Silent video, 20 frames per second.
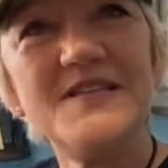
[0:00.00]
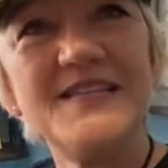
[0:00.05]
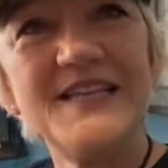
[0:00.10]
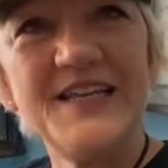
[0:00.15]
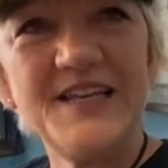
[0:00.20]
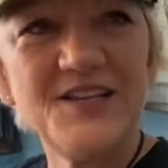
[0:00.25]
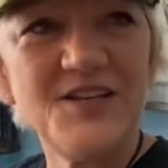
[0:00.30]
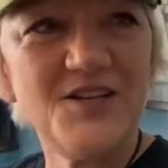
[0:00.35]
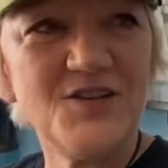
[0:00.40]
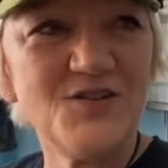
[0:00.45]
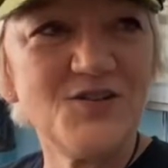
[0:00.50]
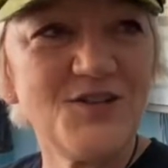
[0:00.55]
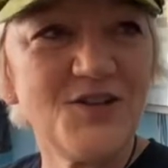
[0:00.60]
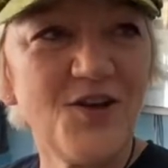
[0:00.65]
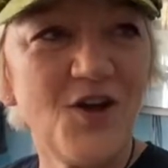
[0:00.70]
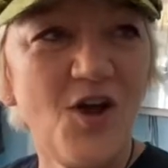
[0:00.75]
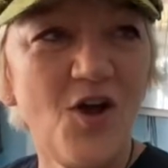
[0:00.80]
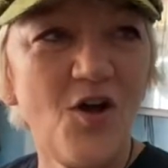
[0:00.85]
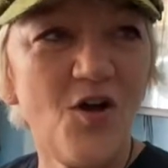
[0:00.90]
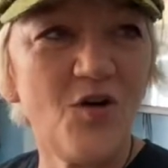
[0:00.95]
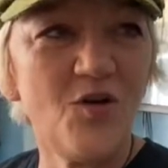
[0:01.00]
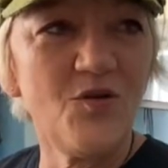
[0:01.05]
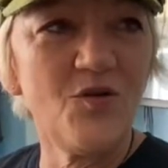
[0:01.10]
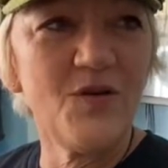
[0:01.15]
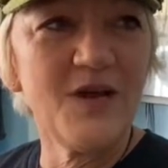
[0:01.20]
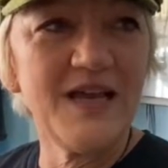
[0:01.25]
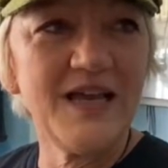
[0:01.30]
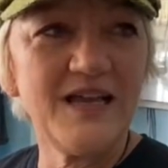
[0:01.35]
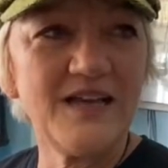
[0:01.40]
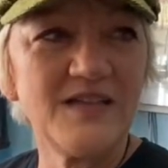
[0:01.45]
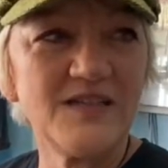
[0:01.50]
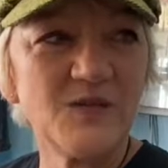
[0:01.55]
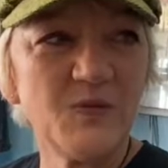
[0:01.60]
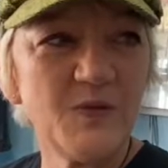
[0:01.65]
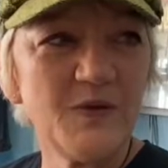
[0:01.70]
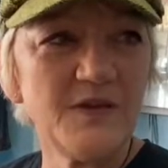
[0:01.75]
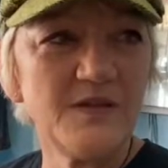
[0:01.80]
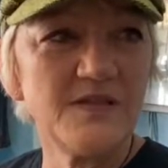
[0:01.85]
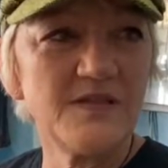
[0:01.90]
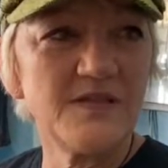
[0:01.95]
10 years ago and it's
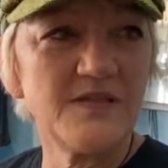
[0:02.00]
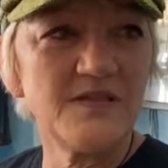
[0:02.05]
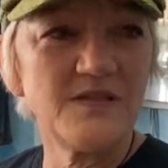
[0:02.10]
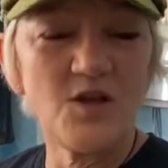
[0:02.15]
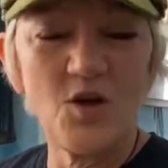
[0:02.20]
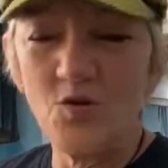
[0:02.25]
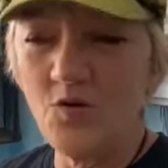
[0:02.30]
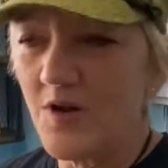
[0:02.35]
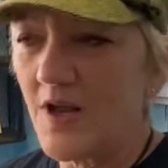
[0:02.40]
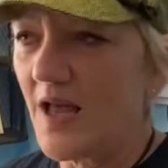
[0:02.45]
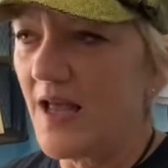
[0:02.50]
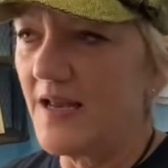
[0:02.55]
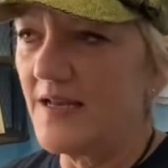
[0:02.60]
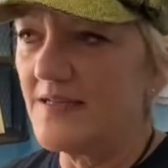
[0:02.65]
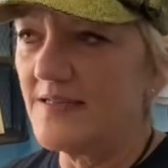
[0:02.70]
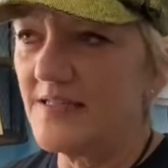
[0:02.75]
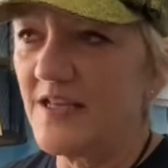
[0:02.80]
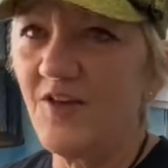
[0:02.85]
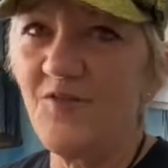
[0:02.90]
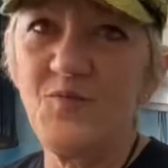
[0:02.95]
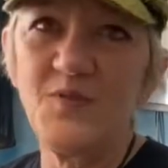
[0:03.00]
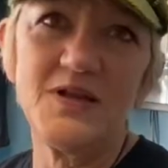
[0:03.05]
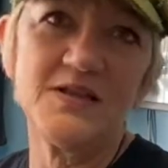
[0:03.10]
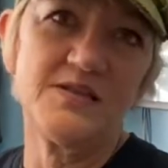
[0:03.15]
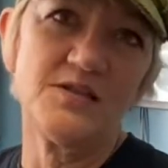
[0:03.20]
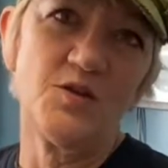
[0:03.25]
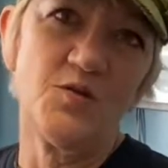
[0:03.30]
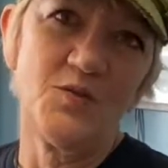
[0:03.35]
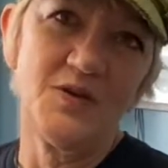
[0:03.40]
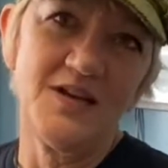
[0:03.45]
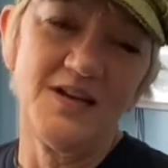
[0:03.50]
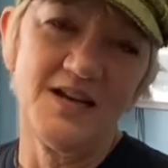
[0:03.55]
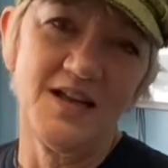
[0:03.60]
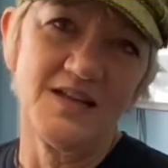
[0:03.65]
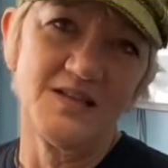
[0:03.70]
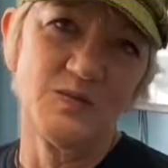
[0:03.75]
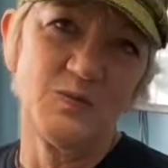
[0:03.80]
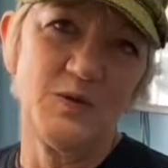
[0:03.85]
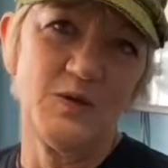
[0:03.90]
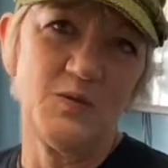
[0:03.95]
been so nice. I've met so many
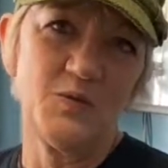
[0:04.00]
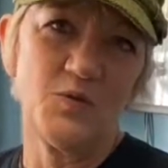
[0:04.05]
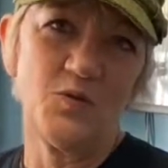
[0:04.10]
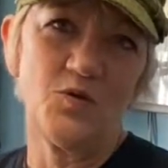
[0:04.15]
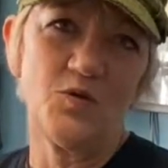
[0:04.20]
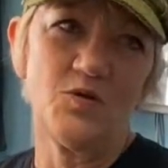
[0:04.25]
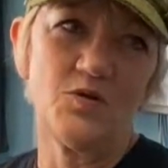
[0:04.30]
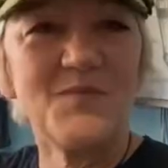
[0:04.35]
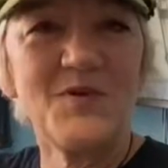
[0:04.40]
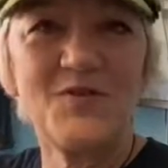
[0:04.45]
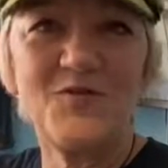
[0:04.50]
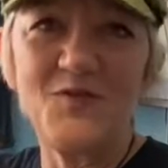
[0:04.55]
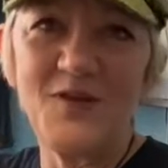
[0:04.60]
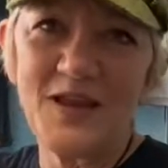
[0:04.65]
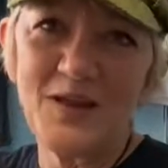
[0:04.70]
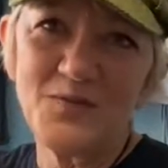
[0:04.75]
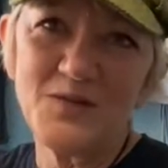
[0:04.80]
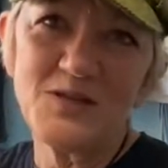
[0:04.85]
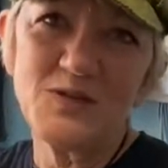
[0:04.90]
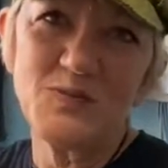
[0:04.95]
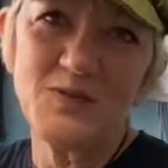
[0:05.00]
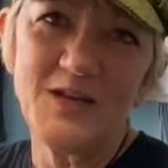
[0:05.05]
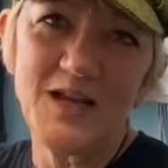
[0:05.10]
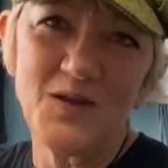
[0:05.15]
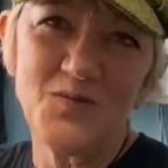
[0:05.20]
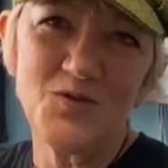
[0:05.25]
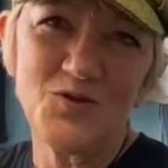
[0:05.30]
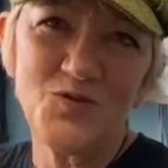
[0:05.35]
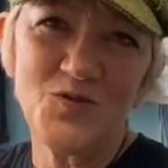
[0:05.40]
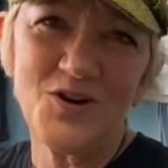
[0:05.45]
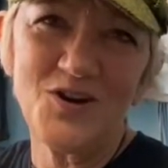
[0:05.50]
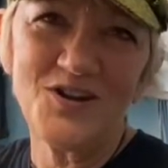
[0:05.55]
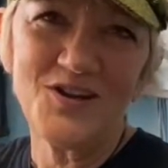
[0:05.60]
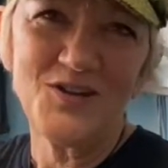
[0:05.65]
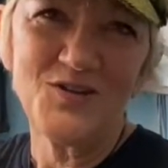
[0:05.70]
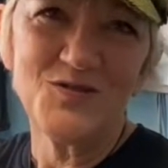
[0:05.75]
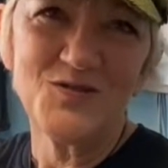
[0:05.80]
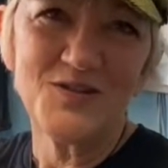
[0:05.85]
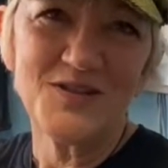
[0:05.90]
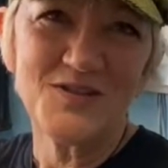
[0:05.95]
nice people. My family's been able to work
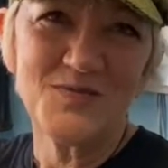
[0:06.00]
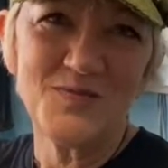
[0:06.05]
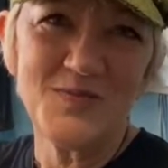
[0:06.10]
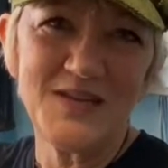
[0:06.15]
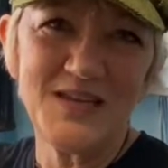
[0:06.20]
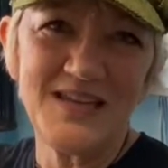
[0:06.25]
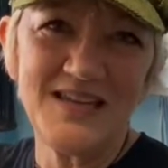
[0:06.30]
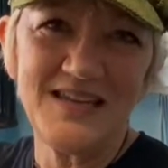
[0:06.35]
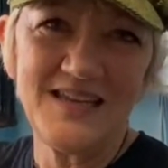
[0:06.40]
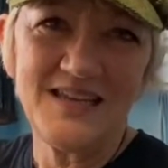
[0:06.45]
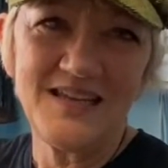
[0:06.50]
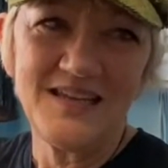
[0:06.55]
here with me.